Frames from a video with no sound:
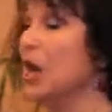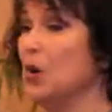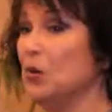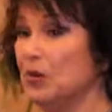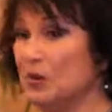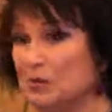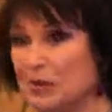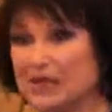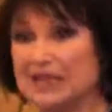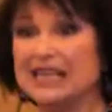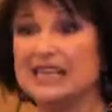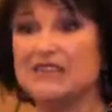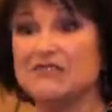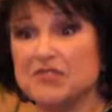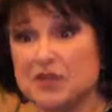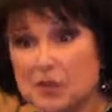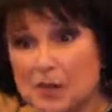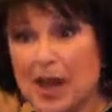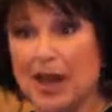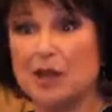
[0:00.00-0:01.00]
We believe
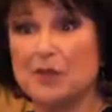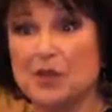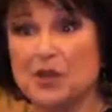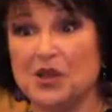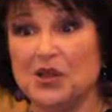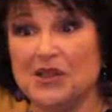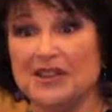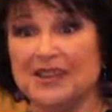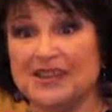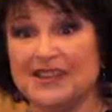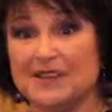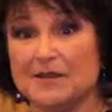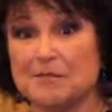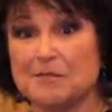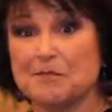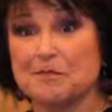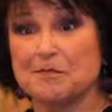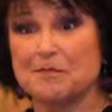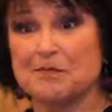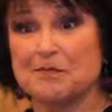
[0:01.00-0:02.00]
the Bible
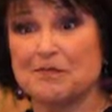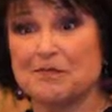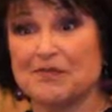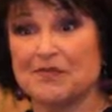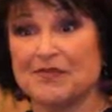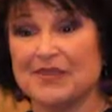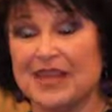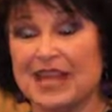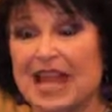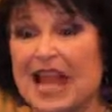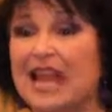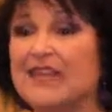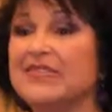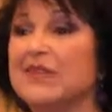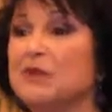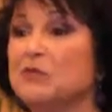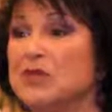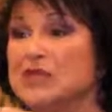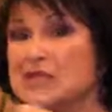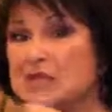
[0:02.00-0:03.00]
and
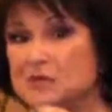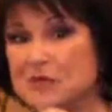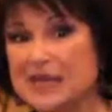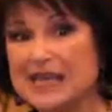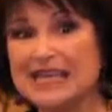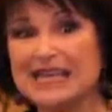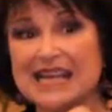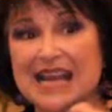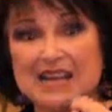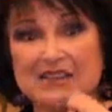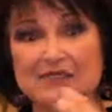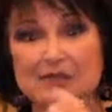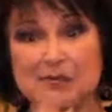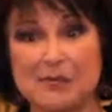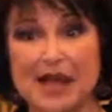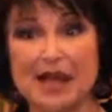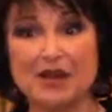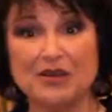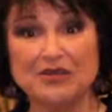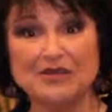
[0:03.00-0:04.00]
then we speak it out of our
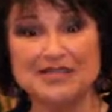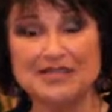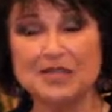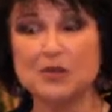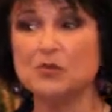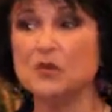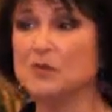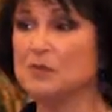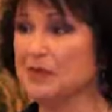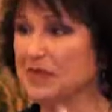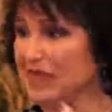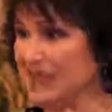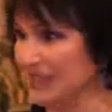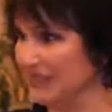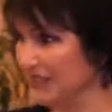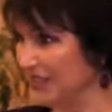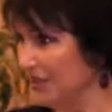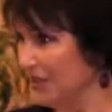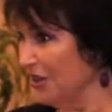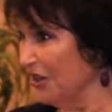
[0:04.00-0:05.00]
mouth. So we
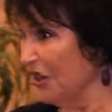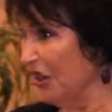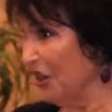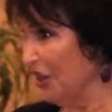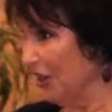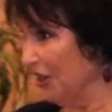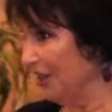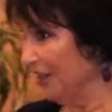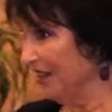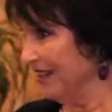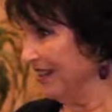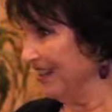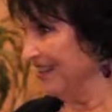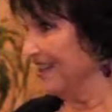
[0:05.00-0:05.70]
believe in our heart.